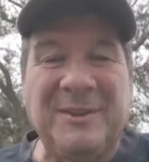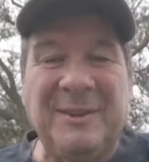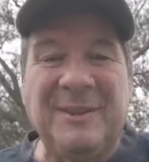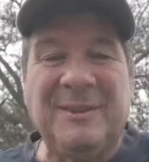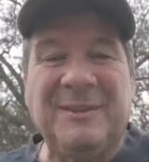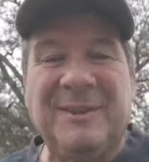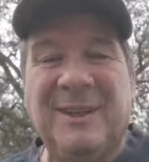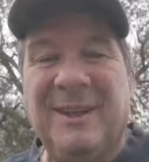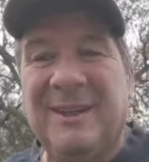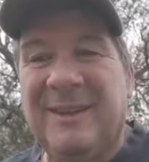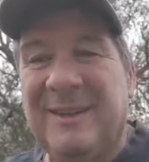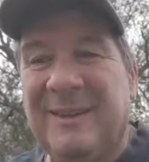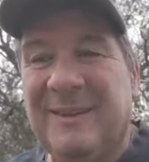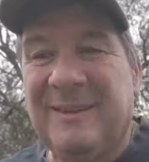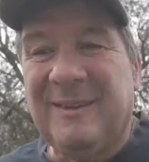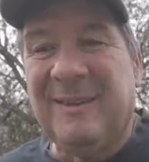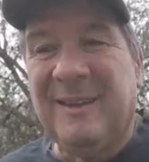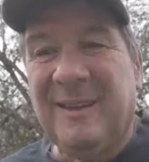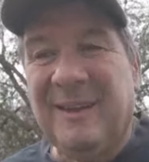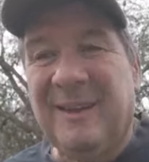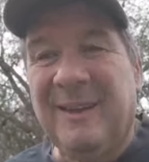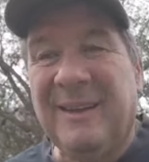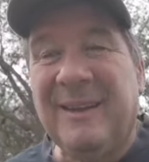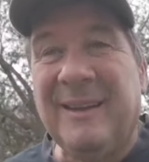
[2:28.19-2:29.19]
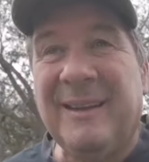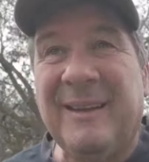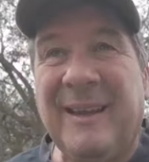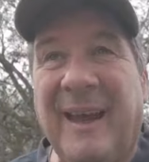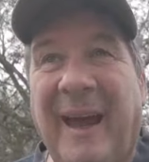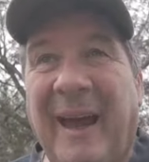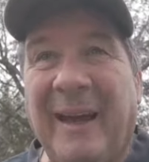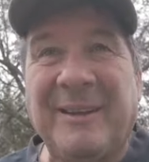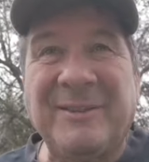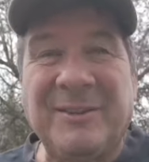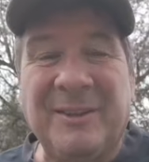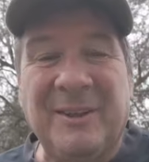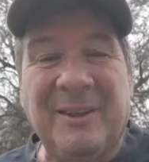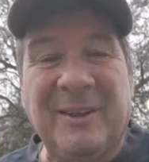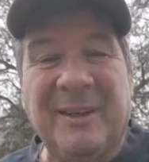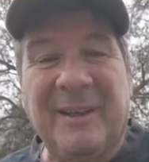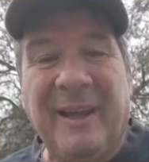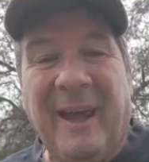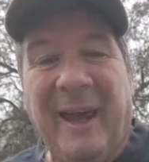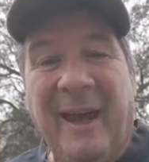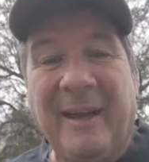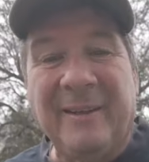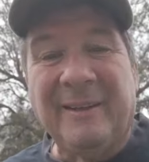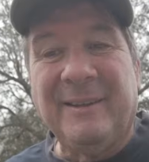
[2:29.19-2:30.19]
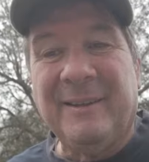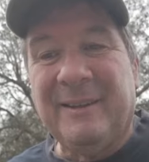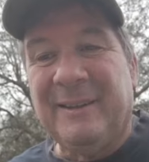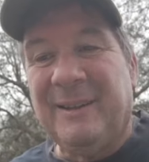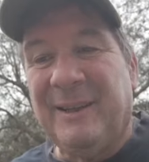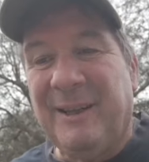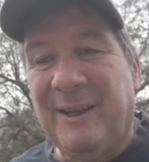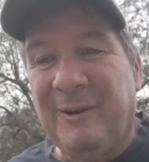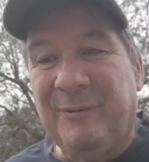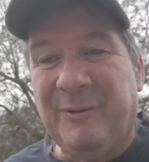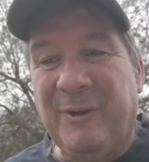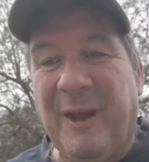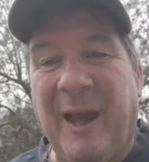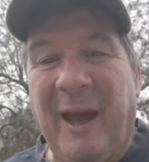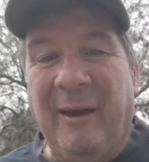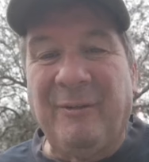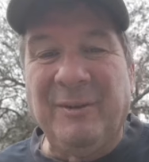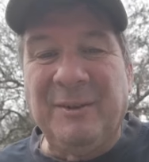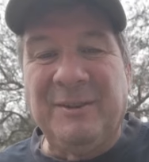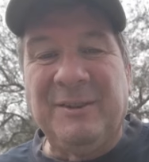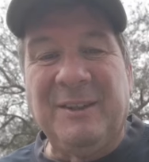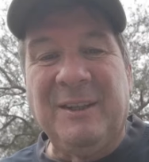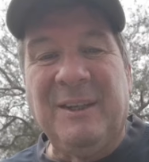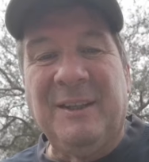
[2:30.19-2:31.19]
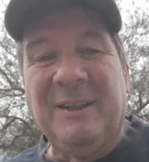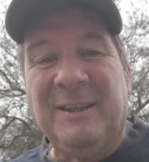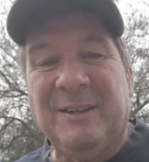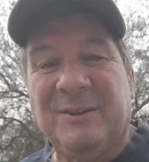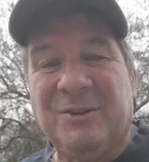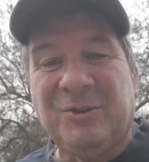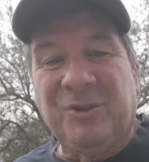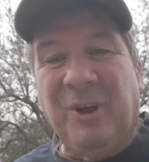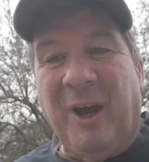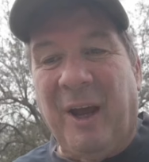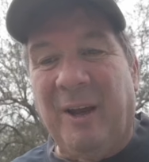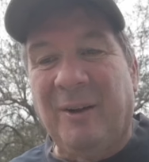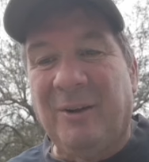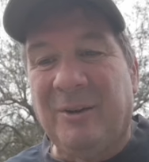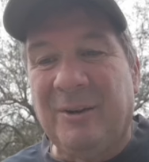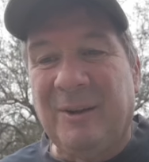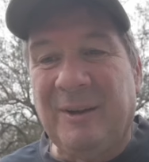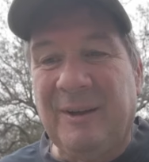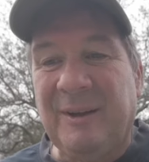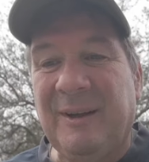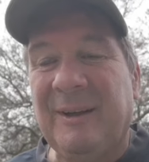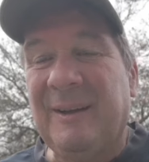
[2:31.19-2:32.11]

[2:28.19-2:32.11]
He's excellent at it. If you haven't seen his channel,